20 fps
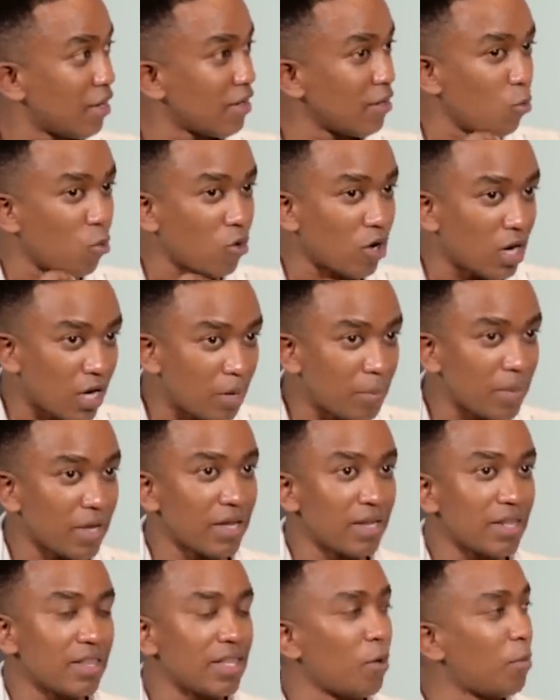will come
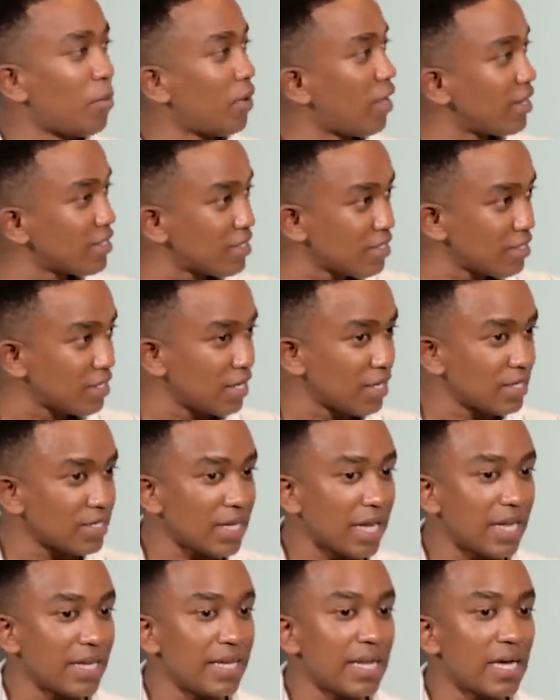in, they'll pass the
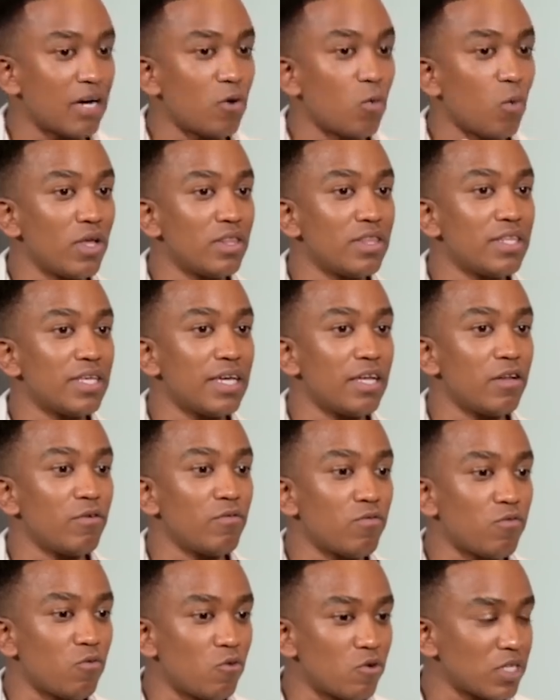test, and now when they're
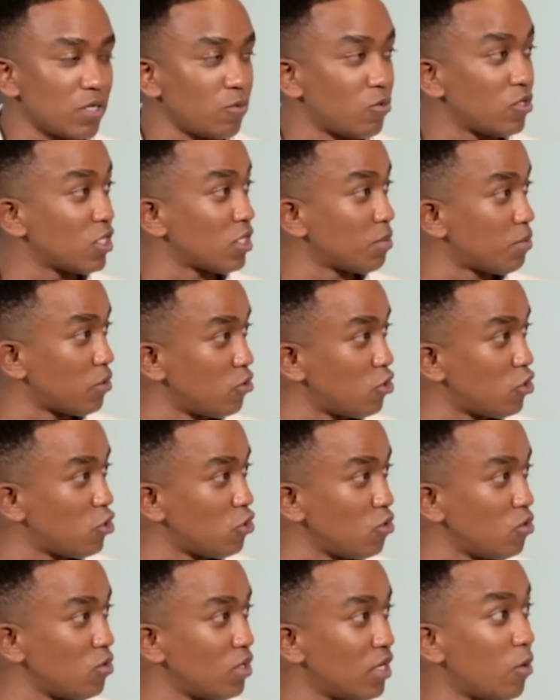enforcing what they're supposed
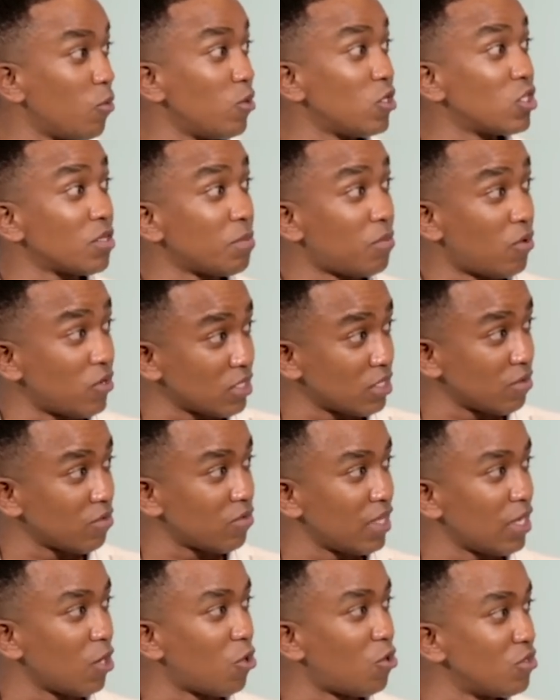to, which is a positive
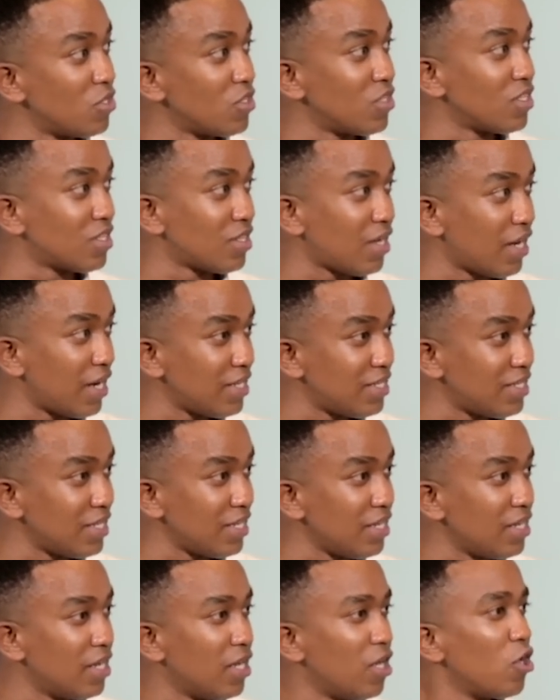thing on the
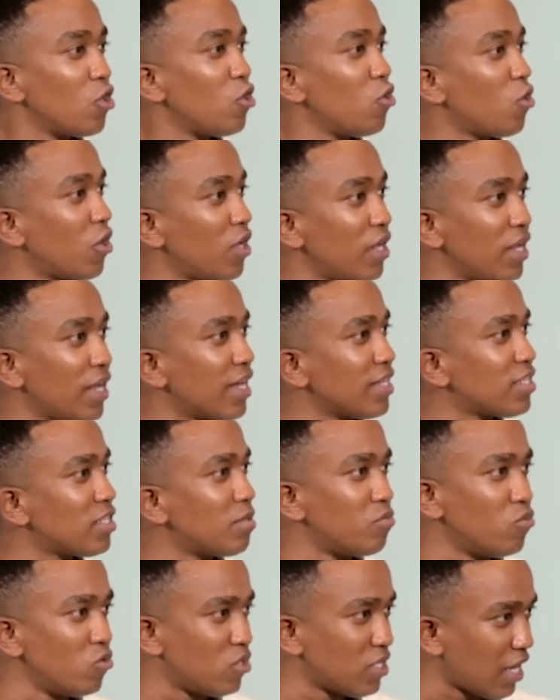society, you're going to get
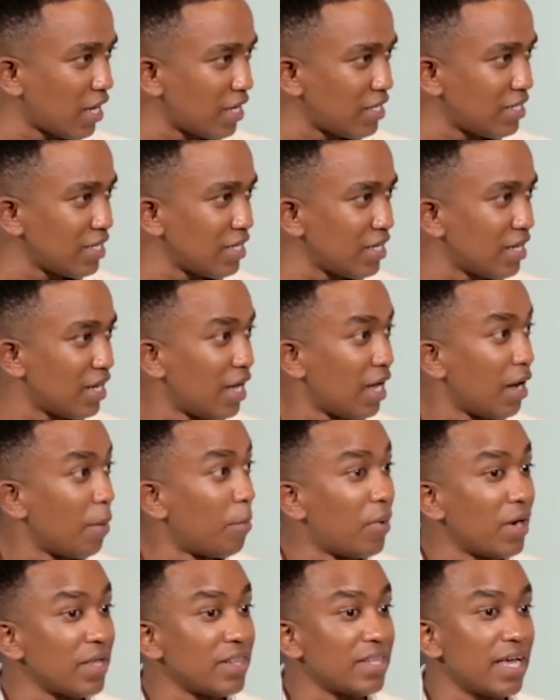some brutality
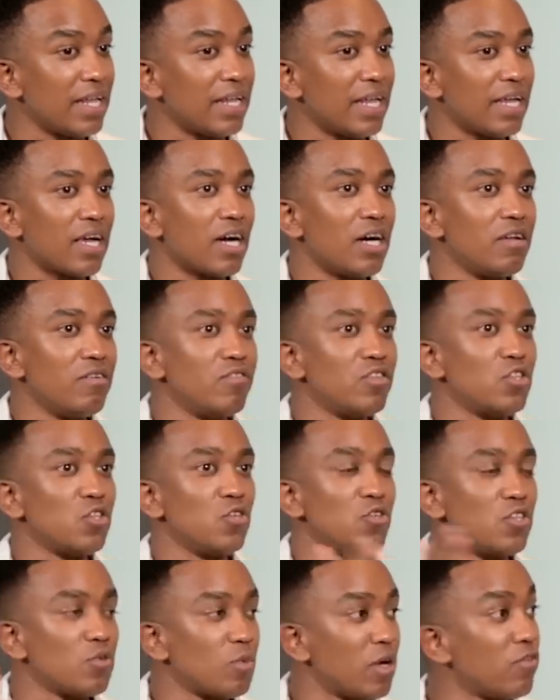but then it kind of
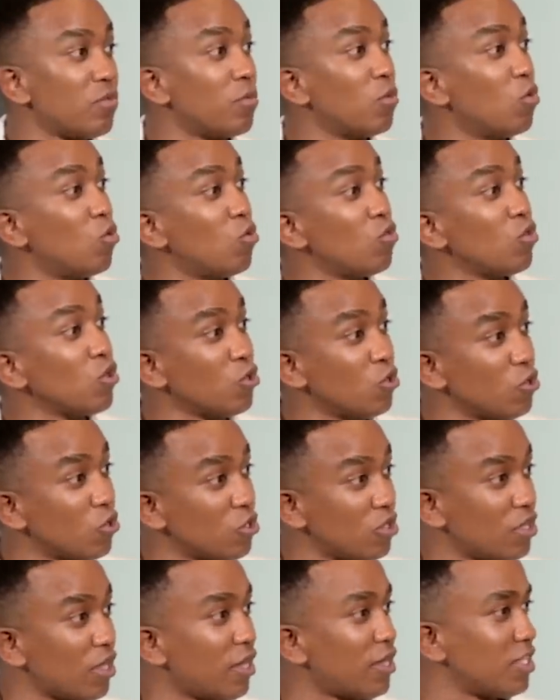skews away from all the
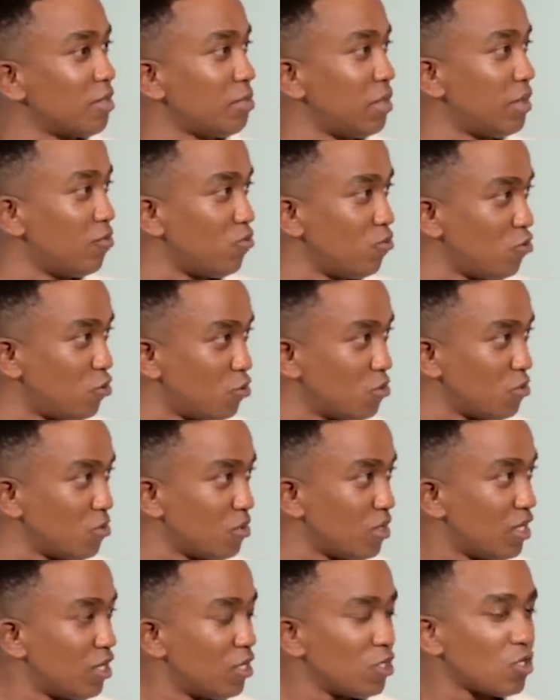good that other people do.
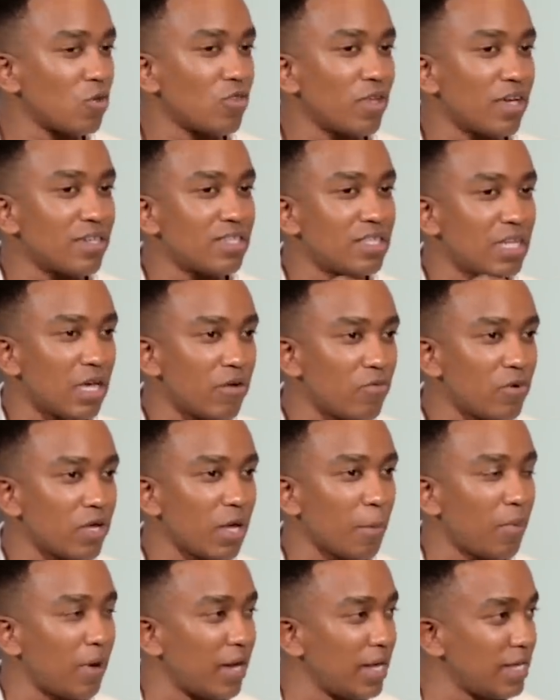Mm. So there's definitely
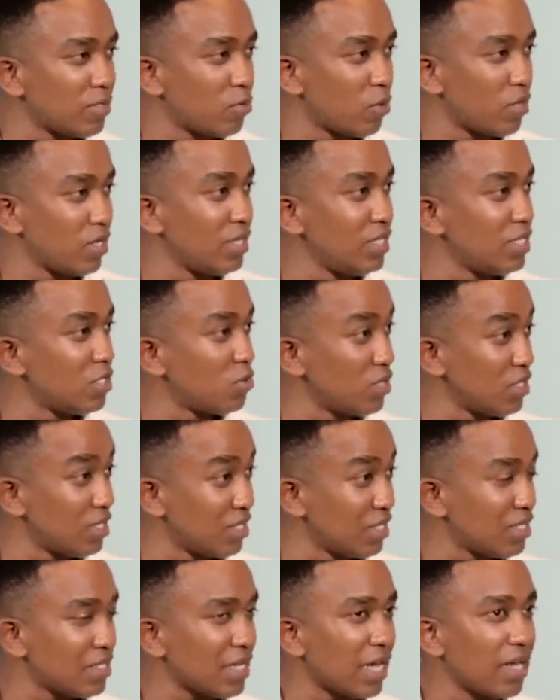a place where it needs to
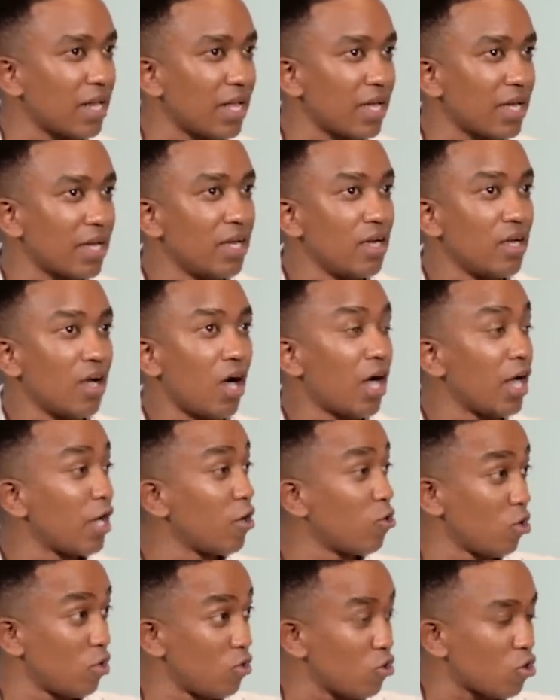exist. And like I
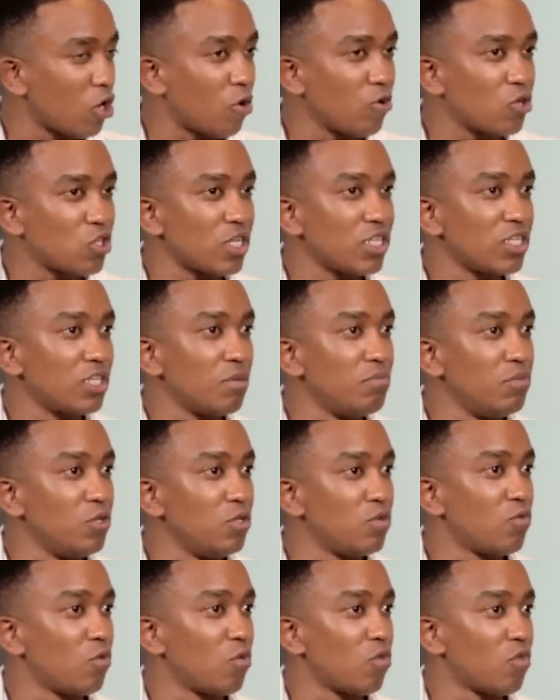agree, culture is a
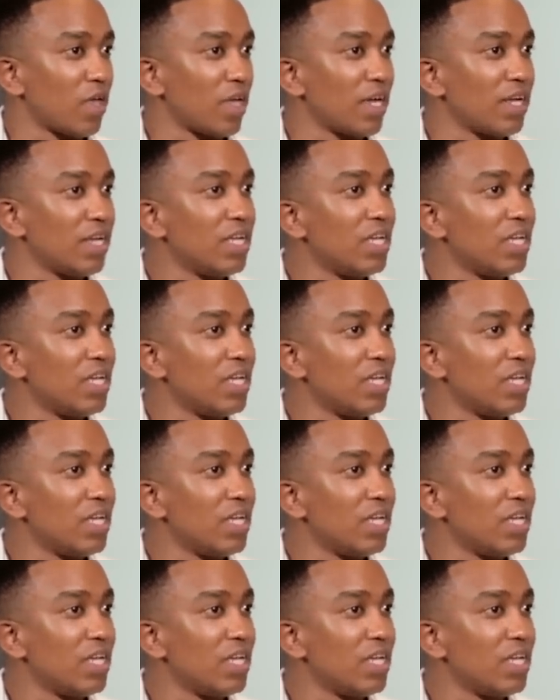beautiful thing,